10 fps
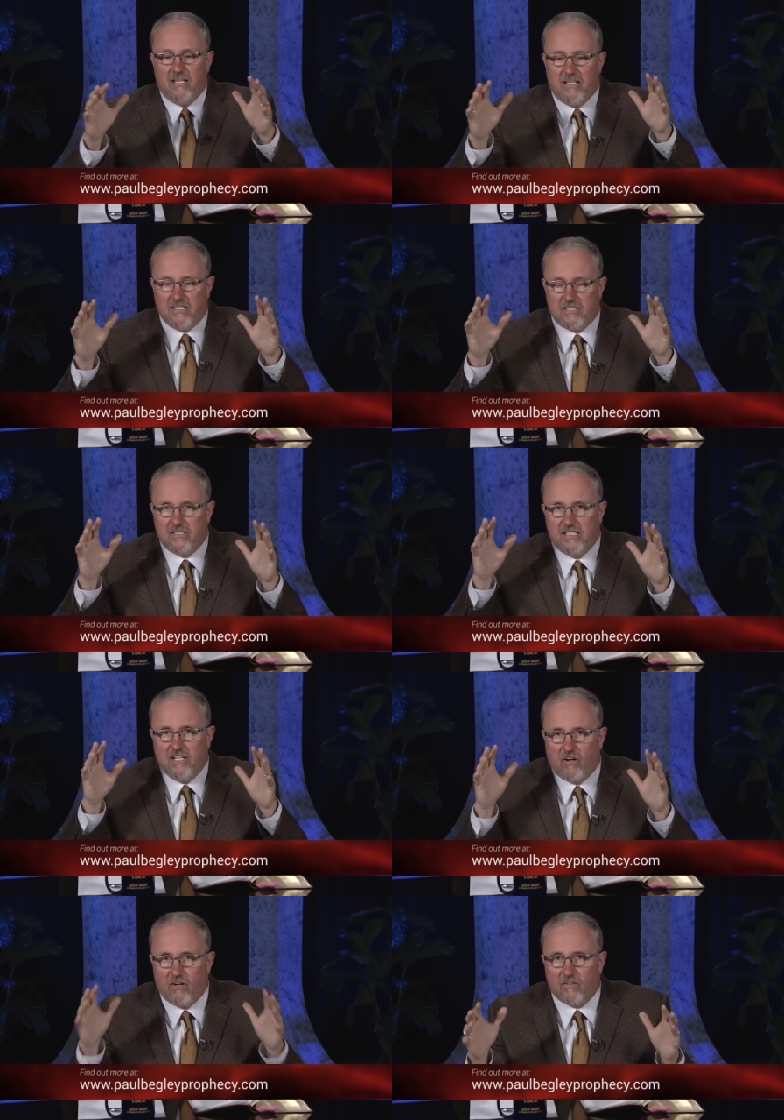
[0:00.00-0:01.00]
This is the
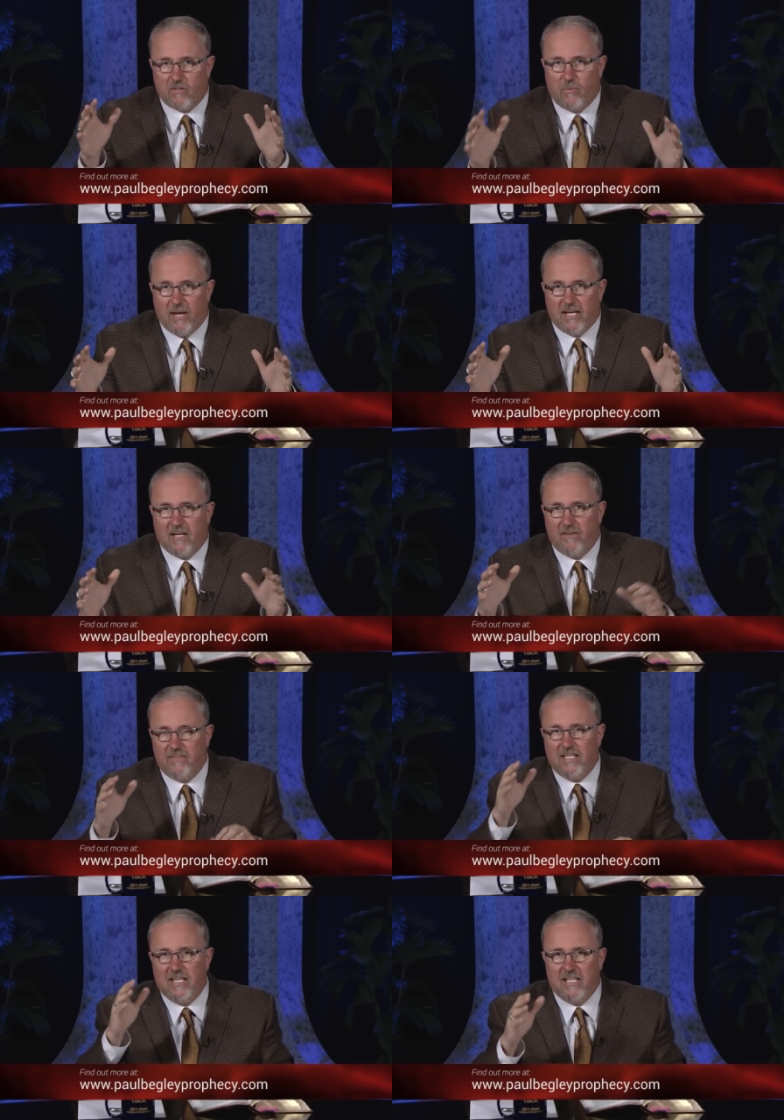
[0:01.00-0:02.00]
earthquake of
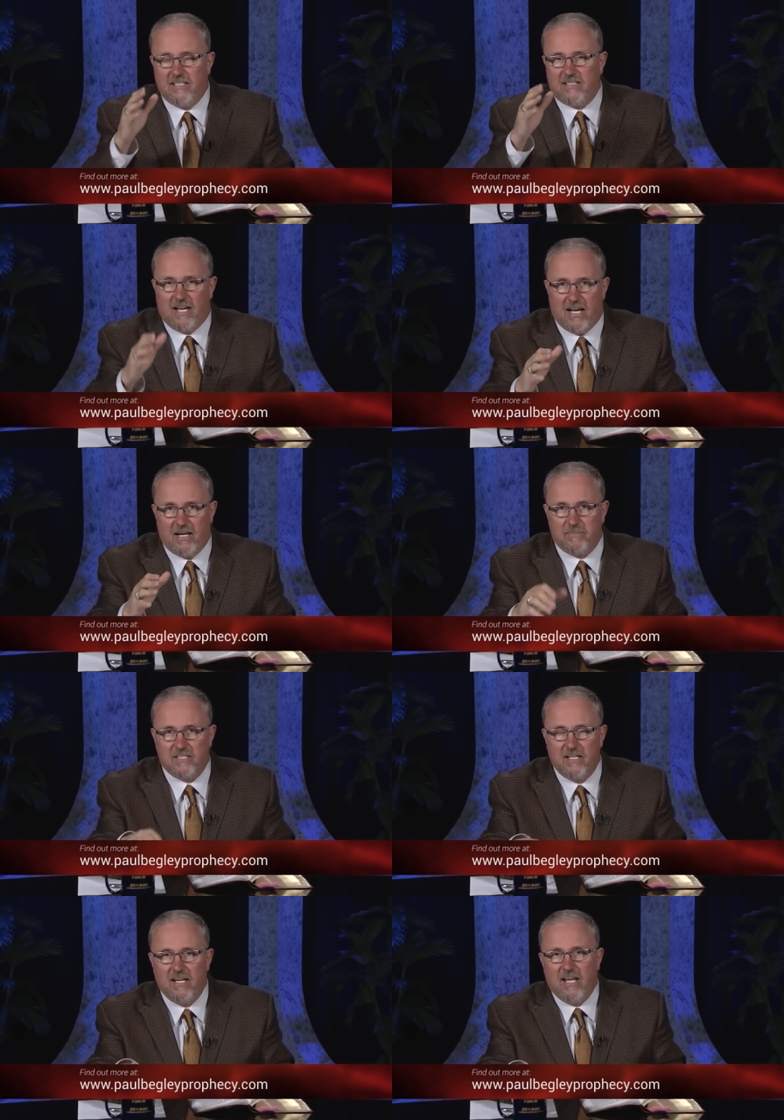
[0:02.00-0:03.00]
the end times.
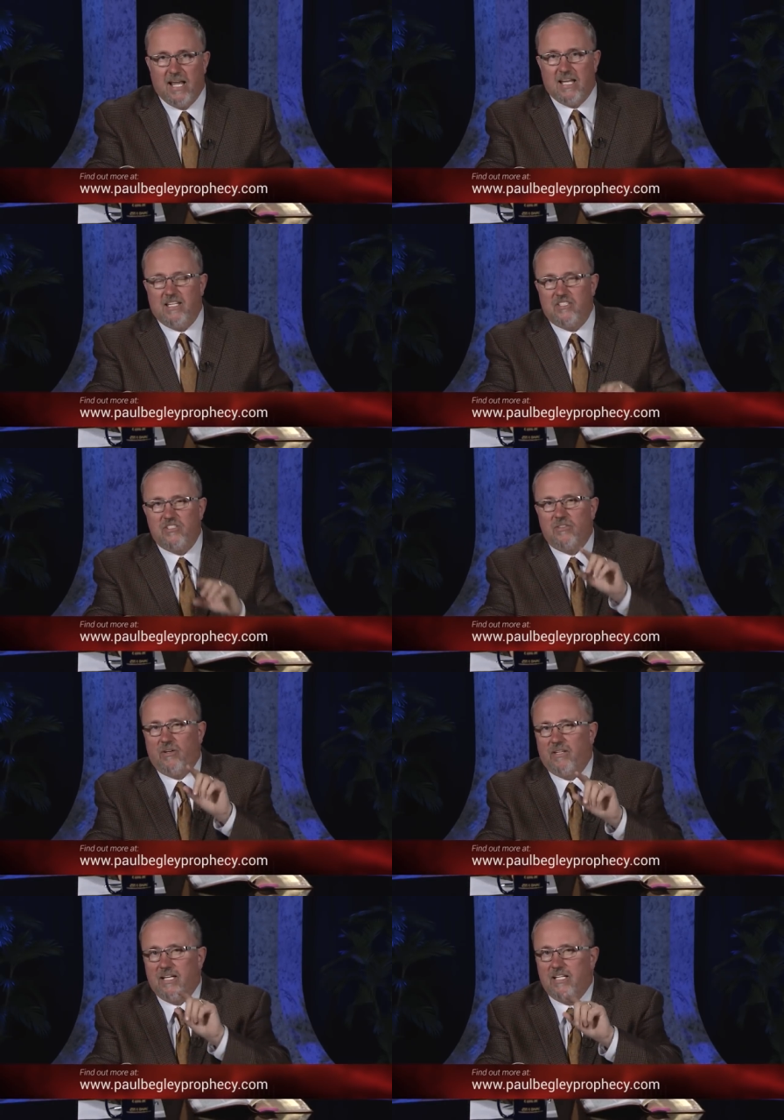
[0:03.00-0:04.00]
And did you
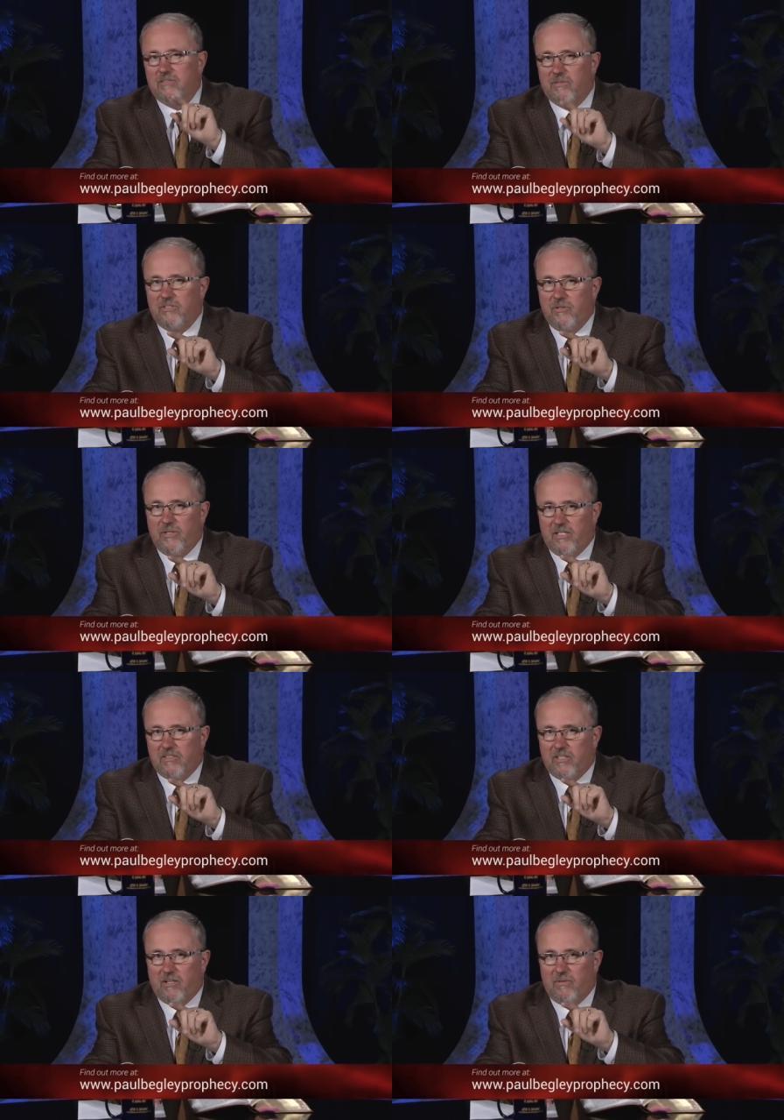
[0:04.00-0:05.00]
know that Israel 2
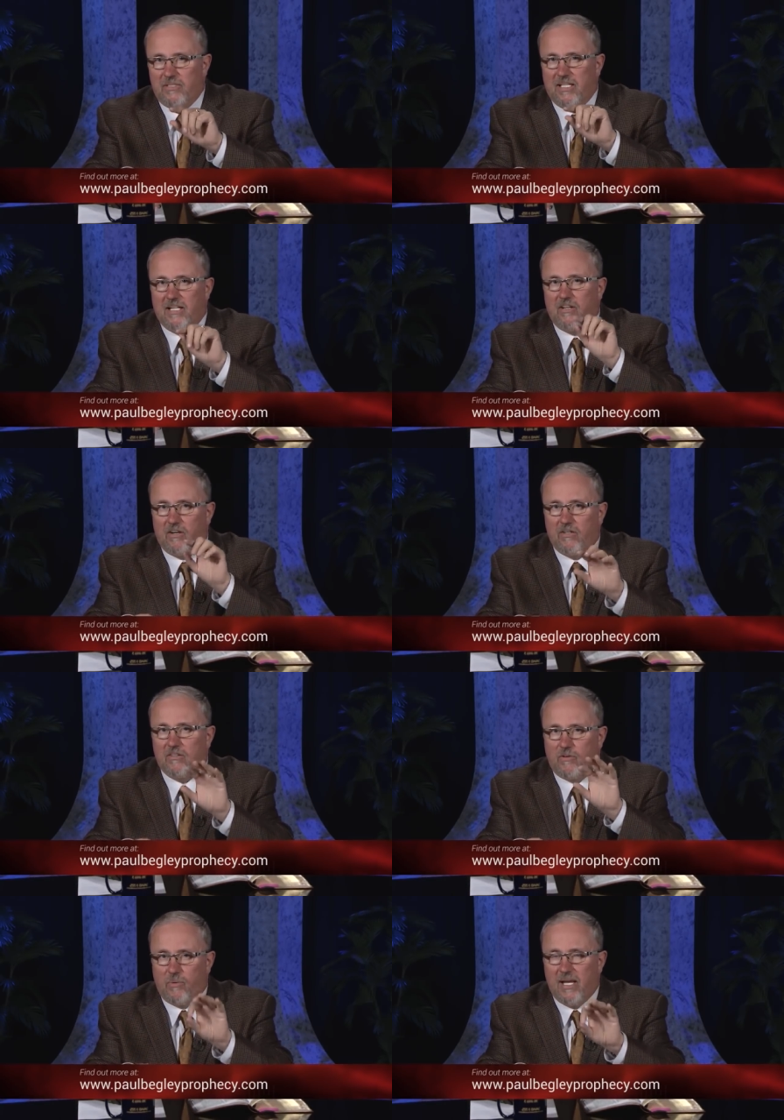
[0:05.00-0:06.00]
years ago did an
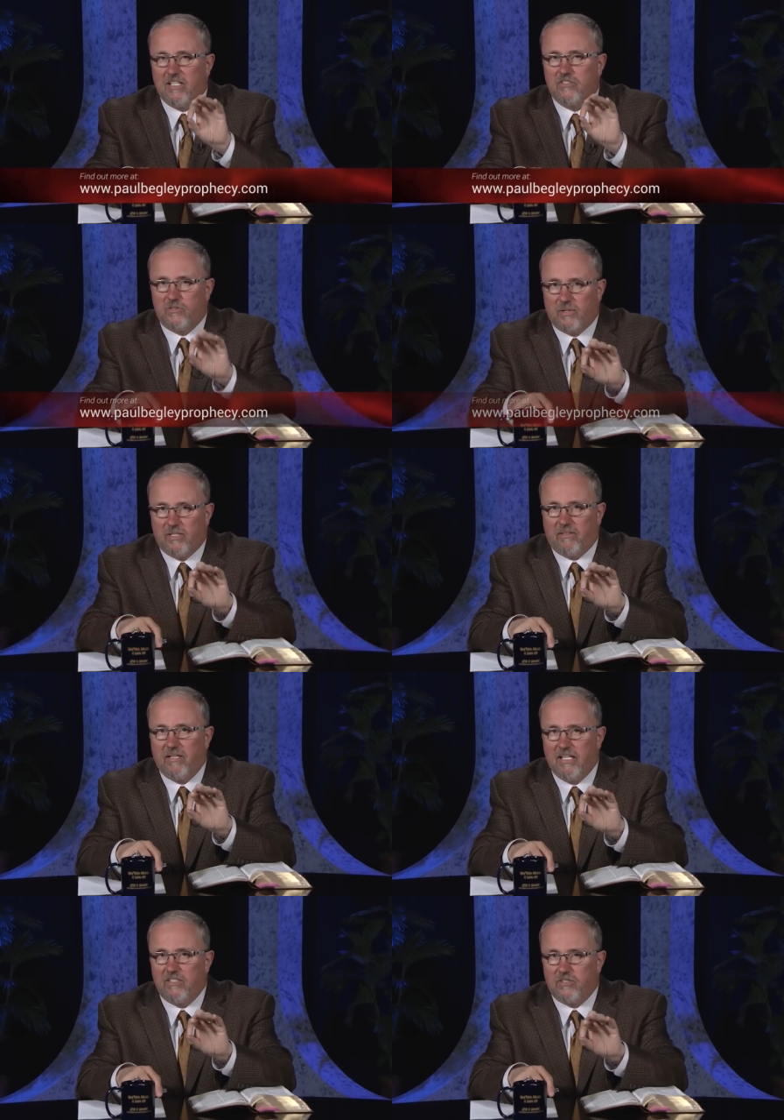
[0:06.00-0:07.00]
earthquake drill
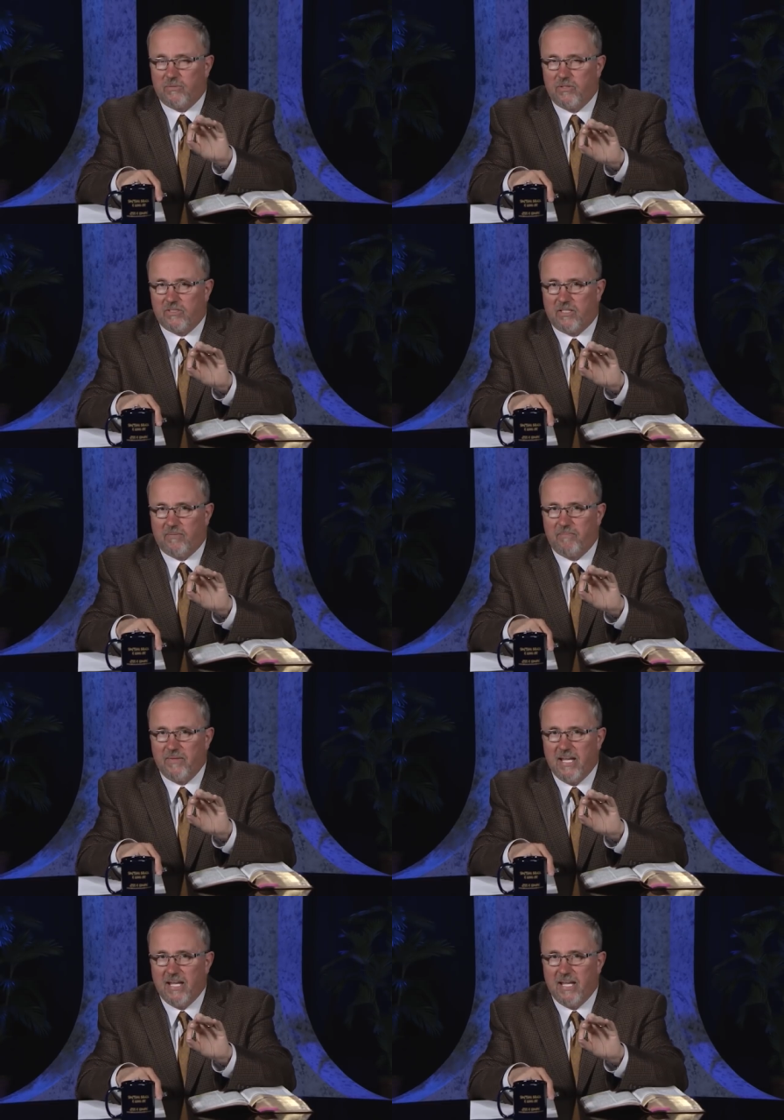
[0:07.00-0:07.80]
in Jerusalem?